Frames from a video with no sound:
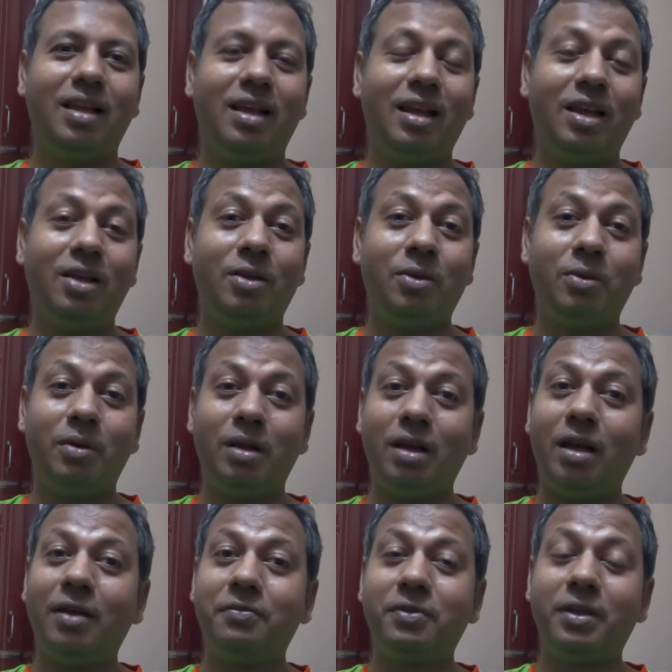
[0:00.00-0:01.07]
Hello.
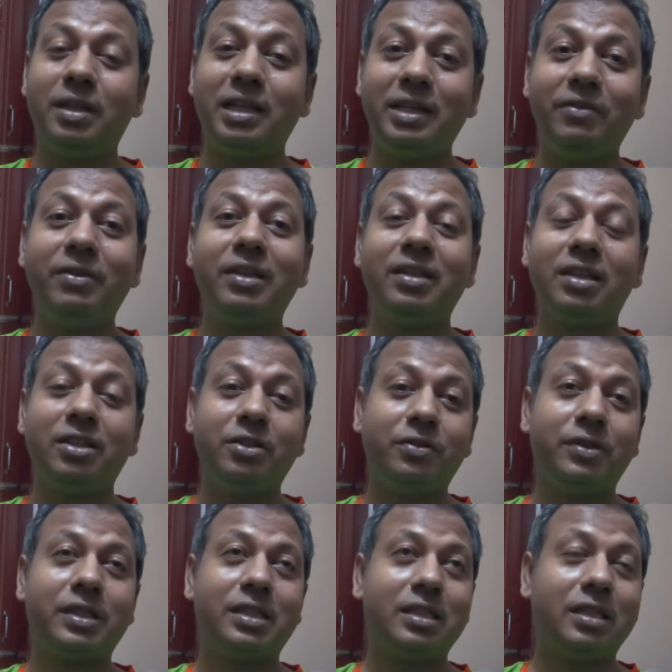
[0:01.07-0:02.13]
After leaving the
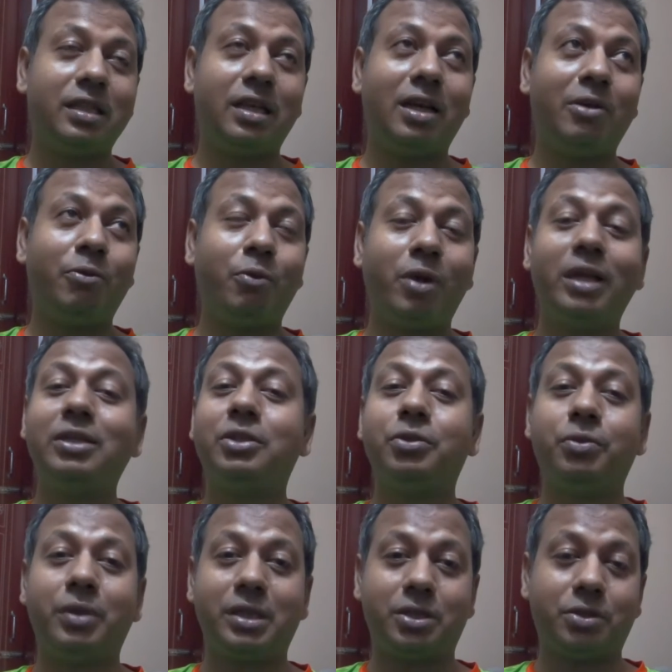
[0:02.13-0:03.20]
university, I went
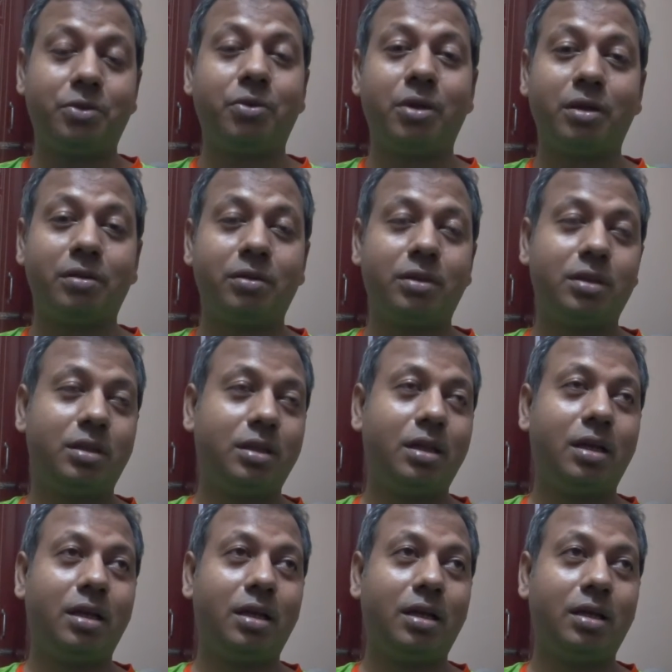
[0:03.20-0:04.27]
to a restaurant
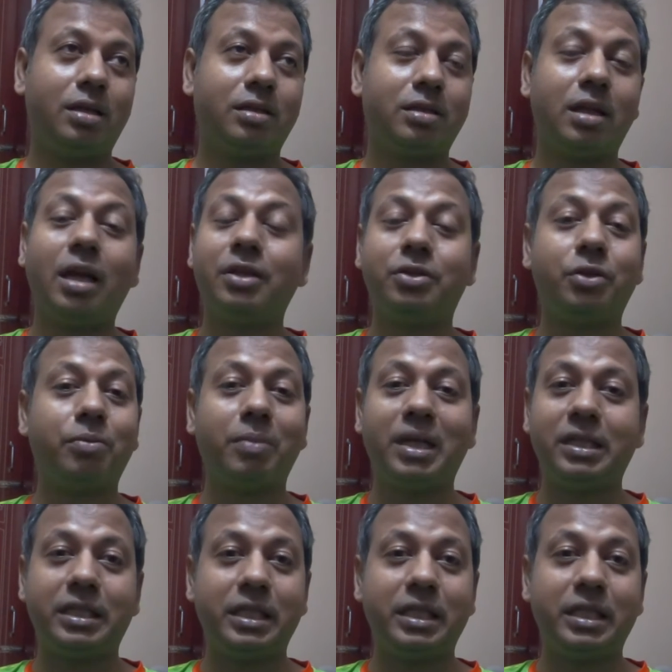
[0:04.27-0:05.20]
and I took my